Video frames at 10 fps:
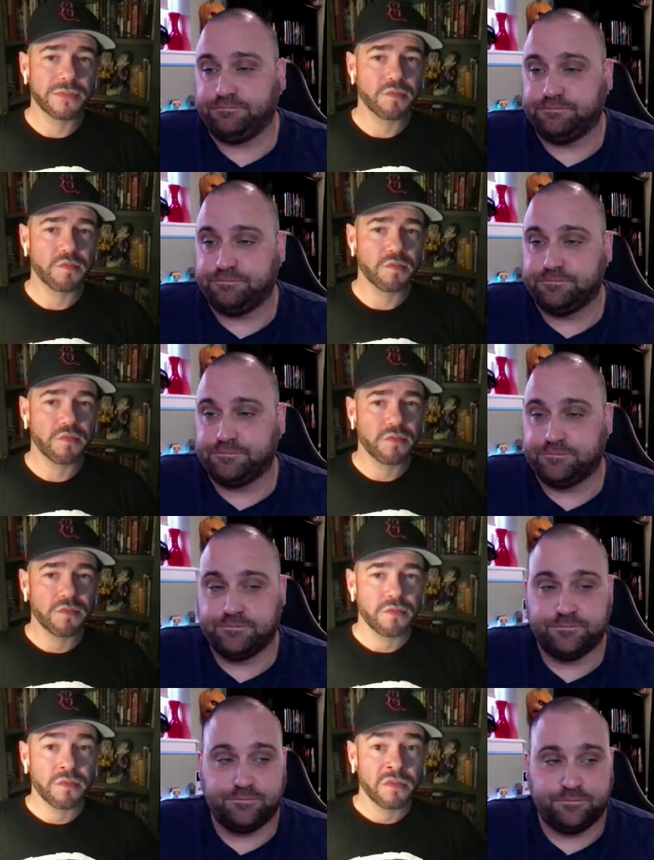
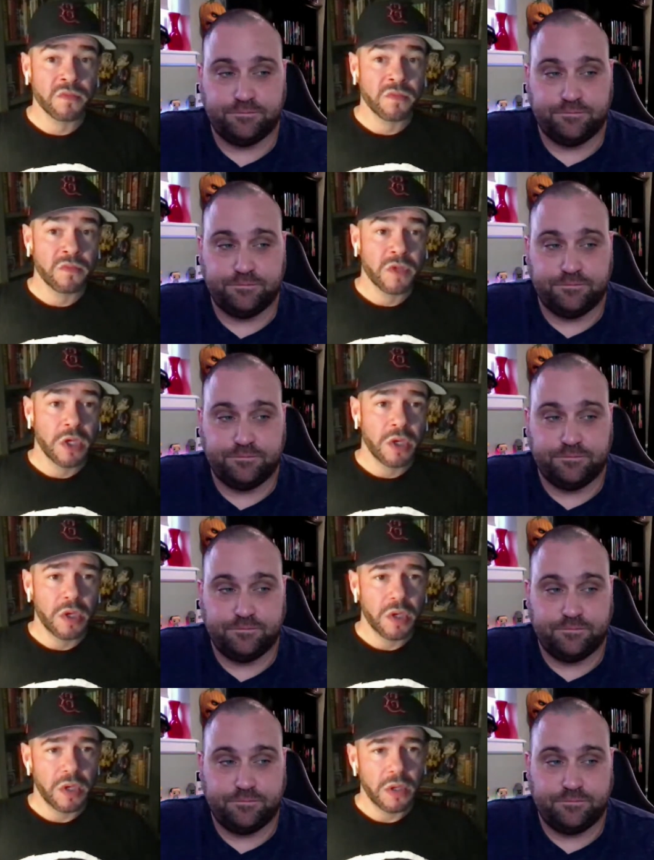
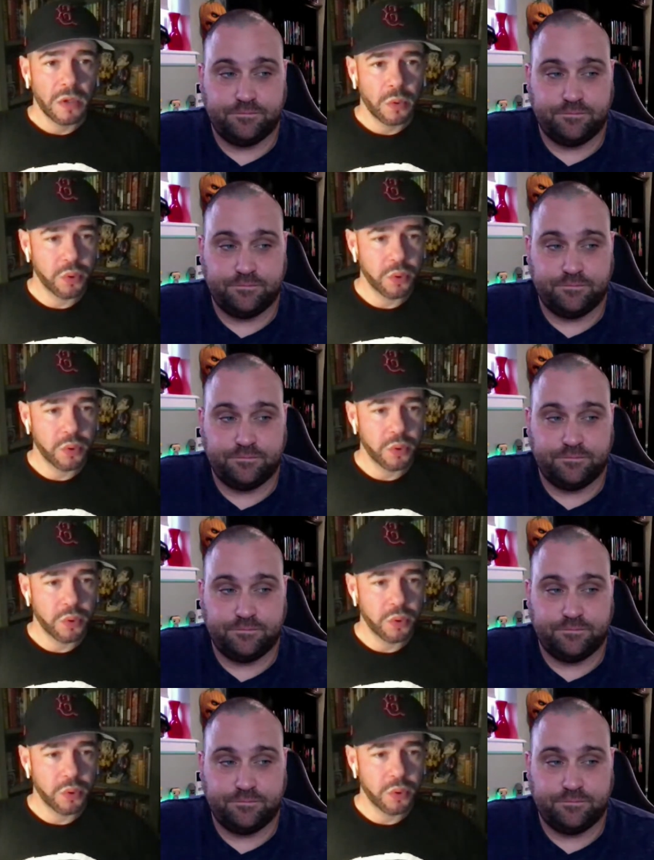(silence)